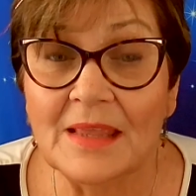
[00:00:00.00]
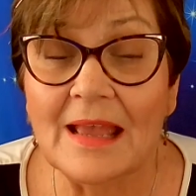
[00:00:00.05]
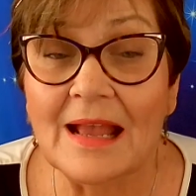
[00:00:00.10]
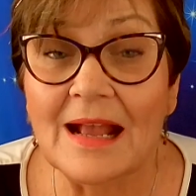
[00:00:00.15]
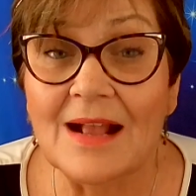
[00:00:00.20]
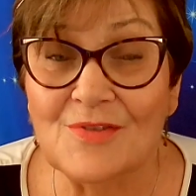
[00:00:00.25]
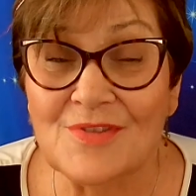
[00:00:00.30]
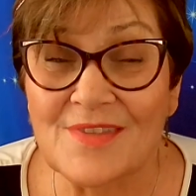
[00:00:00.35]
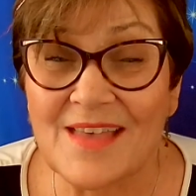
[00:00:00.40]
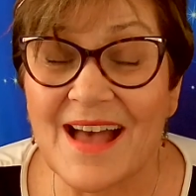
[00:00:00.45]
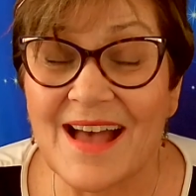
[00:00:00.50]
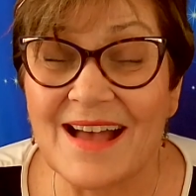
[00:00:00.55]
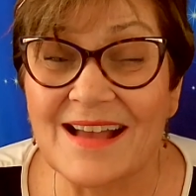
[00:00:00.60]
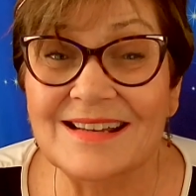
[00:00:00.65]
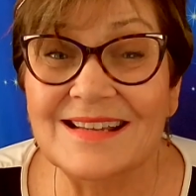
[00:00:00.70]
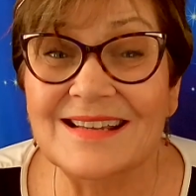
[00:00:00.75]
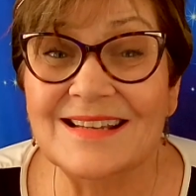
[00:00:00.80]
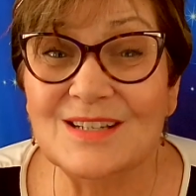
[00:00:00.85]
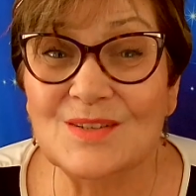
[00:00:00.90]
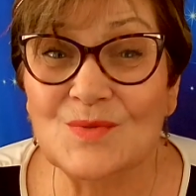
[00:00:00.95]
And that
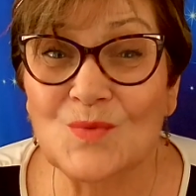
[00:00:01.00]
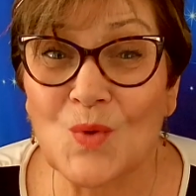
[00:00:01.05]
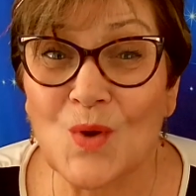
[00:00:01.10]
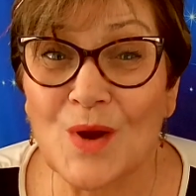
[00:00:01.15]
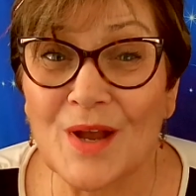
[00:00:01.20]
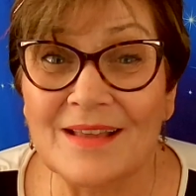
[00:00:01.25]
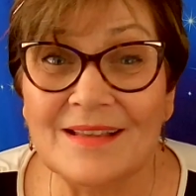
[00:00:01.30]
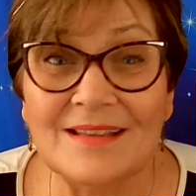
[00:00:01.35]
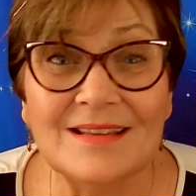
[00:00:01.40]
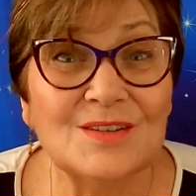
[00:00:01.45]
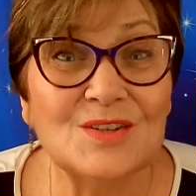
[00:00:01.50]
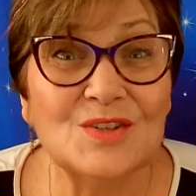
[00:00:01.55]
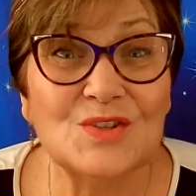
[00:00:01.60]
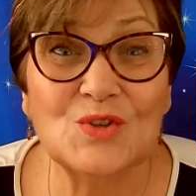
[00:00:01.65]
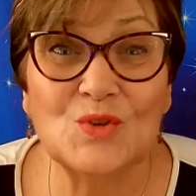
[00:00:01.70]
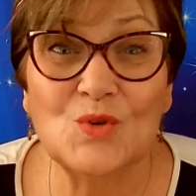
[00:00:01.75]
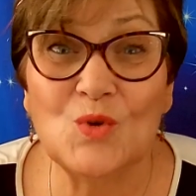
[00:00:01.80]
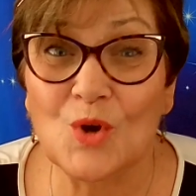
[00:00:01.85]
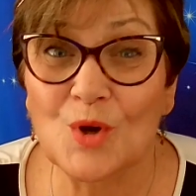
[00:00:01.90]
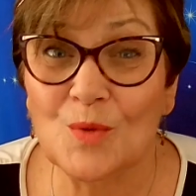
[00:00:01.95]
is what
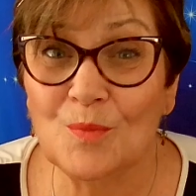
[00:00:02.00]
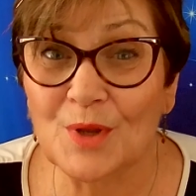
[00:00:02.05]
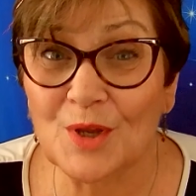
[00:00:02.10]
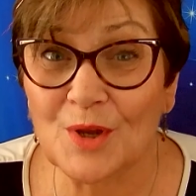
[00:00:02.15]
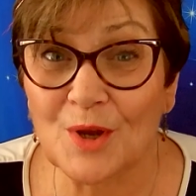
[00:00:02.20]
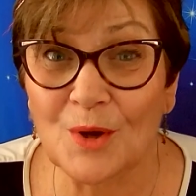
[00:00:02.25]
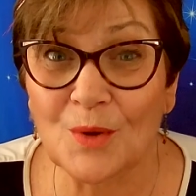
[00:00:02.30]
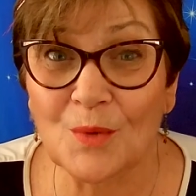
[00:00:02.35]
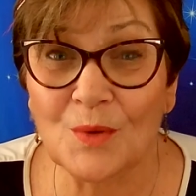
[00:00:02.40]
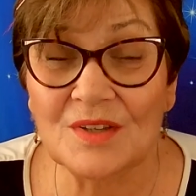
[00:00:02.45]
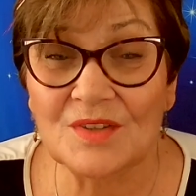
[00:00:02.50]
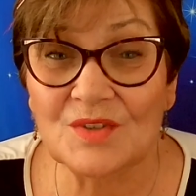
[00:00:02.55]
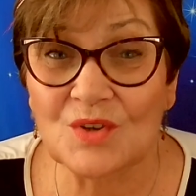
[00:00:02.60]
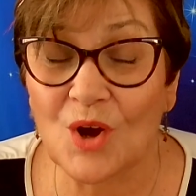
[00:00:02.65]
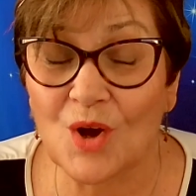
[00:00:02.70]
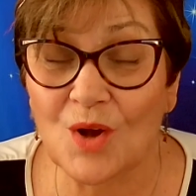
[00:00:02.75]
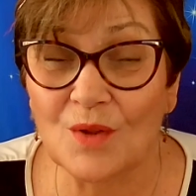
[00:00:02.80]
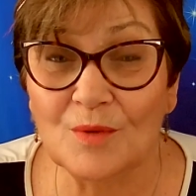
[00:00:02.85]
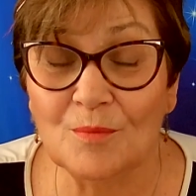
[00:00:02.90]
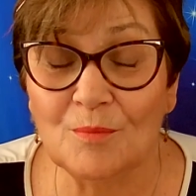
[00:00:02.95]
Scorpio is
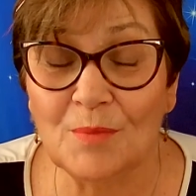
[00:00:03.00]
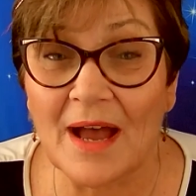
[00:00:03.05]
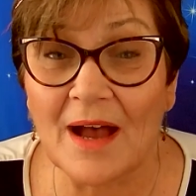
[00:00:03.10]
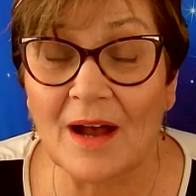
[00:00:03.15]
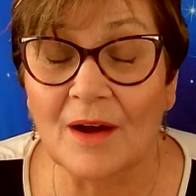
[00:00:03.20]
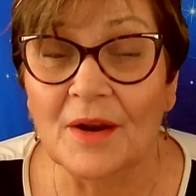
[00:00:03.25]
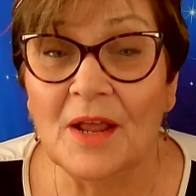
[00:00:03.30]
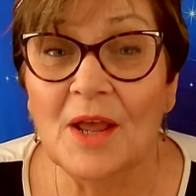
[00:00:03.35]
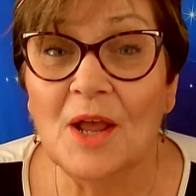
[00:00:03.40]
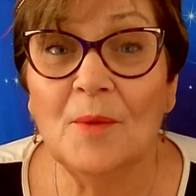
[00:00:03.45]
all about.